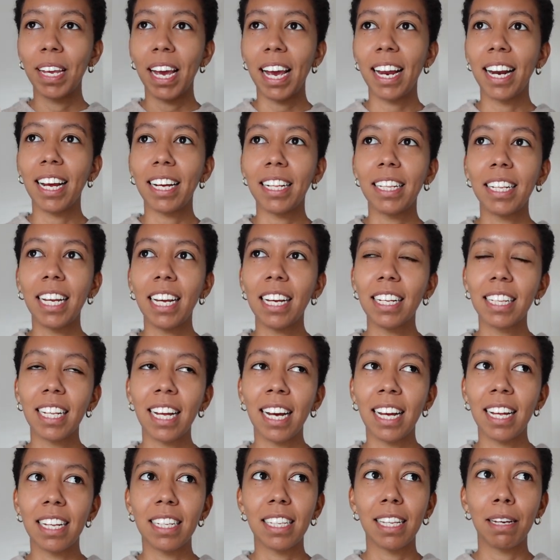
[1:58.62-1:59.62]
And I think
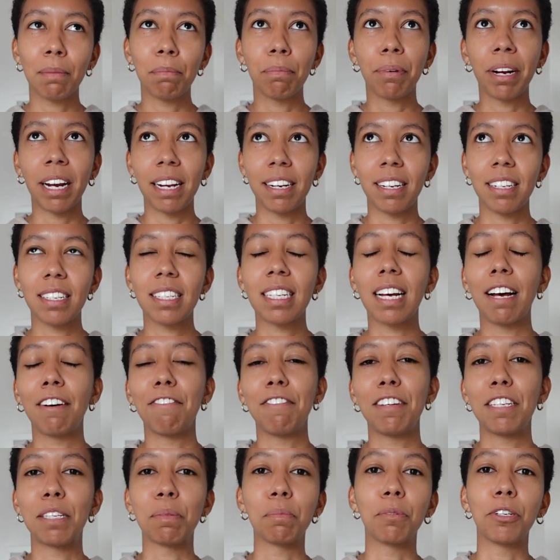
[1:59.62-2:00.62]
that the brand itself
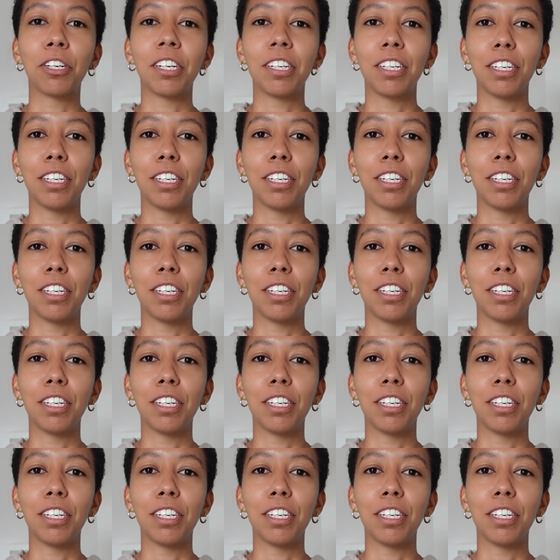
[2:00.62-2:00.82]
is more